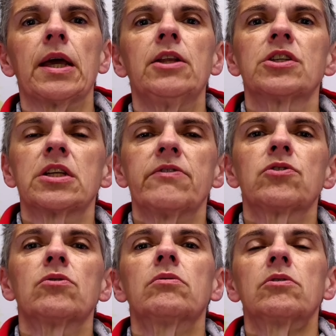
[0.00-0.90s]
So again, just
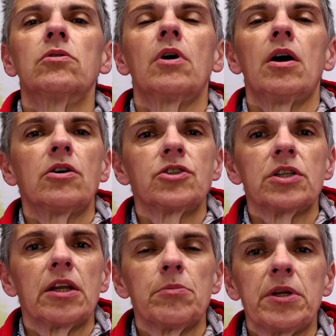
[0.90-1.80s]
gives your
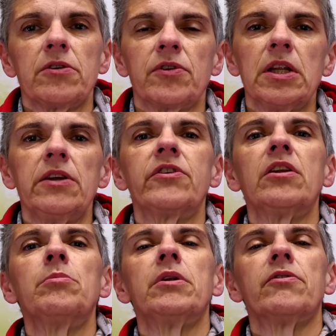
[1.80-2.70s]
arch a little bit of a
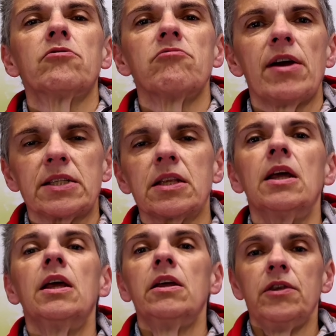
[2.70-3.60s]
lift, a little bit of a
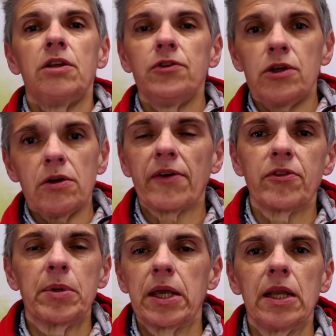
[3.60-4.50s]
rest. If you do
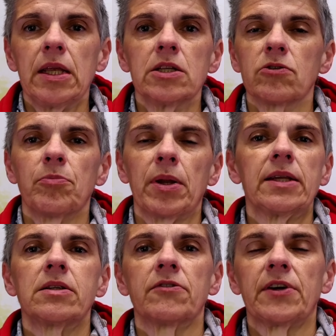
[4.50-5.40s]
have the beginnings of
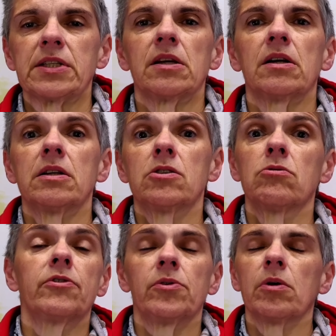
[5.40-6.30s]
plantar
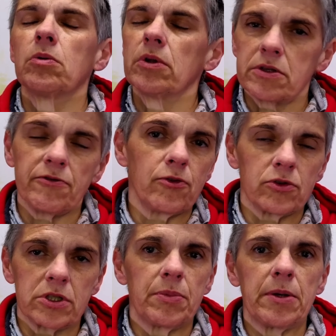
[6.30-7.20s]
fasciitis, or if you are one of those
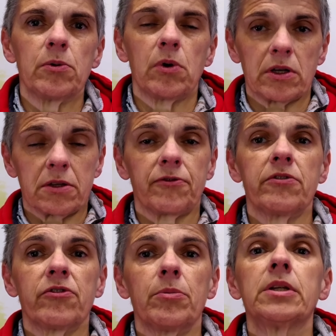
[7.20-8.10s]
unfortunate people who are
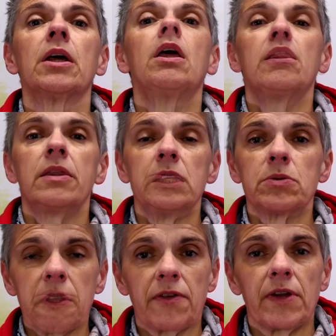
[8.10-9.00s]
suffering from it,
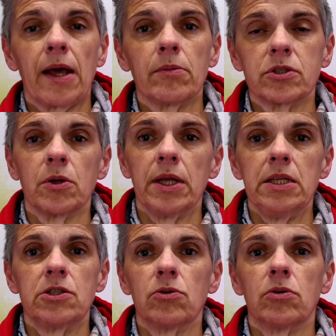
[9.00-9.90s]
these will definitely help
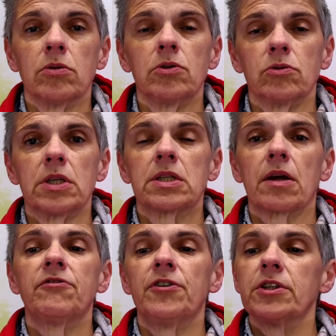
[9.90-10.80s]
to ease your
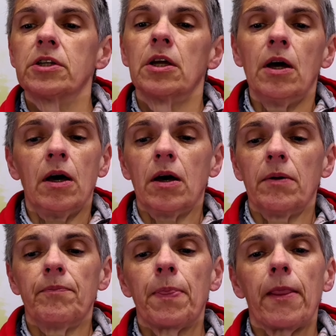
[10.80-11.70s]
discomfort.
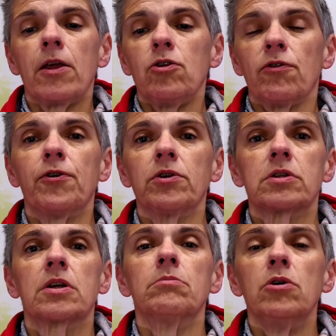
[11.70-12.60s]
Your
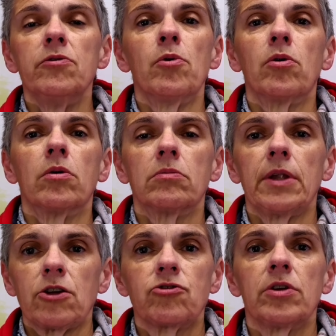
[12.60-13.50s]
foot can move
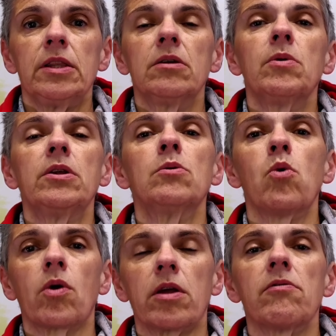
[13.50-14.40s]
more naturally in them when
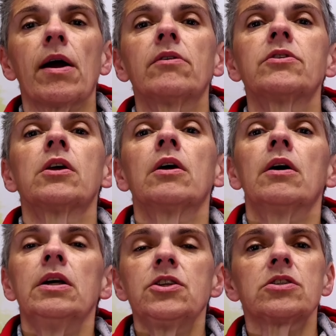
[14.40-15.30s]
you're walking around.
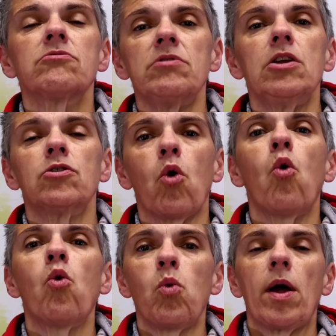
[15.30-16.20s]
It's just a really
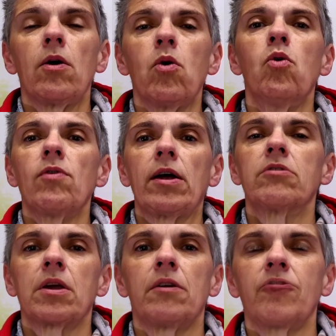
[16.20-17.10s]
good
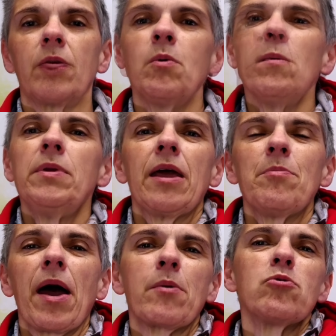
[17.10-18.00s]
all-round recovery. When we
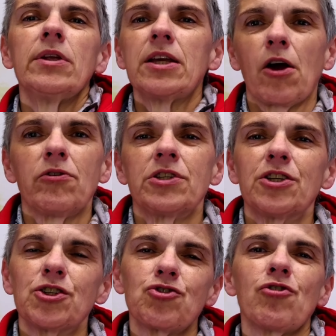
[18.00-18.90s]
get back, we're all
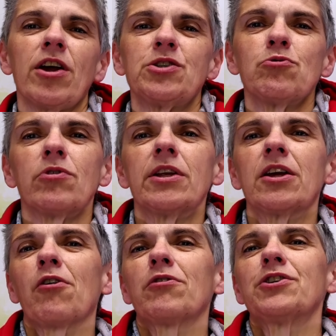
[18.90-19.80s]
encouraged to stretch. We're all
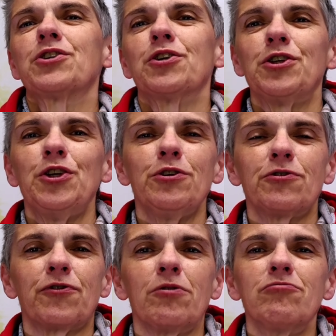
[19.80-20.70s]
encouraged to
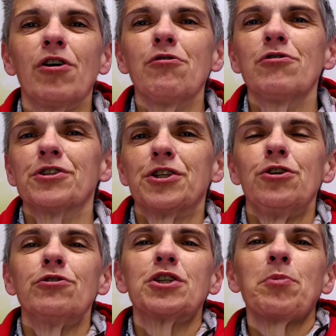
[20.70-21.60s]
use foam
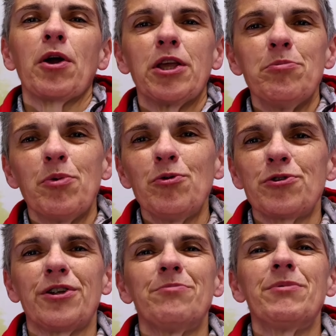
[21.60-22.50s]
rollers, to use spiky
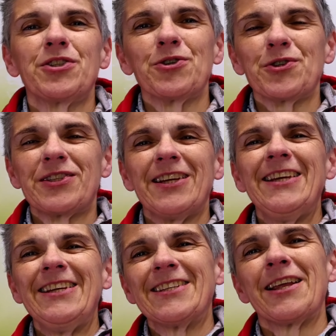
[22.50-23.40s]
balls on our muscles
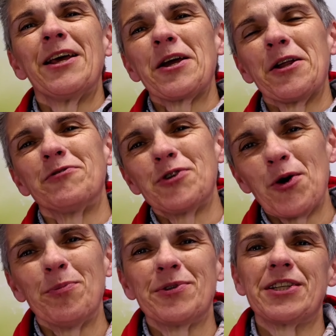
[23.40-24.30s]
to ease kind
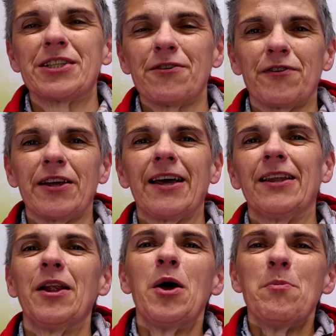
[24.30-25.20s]
of DOMs and stuff
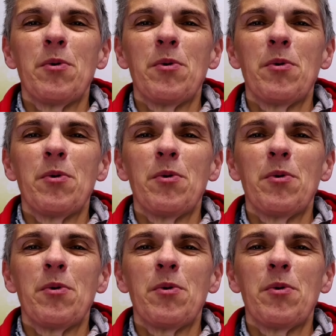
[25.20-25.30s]
like that.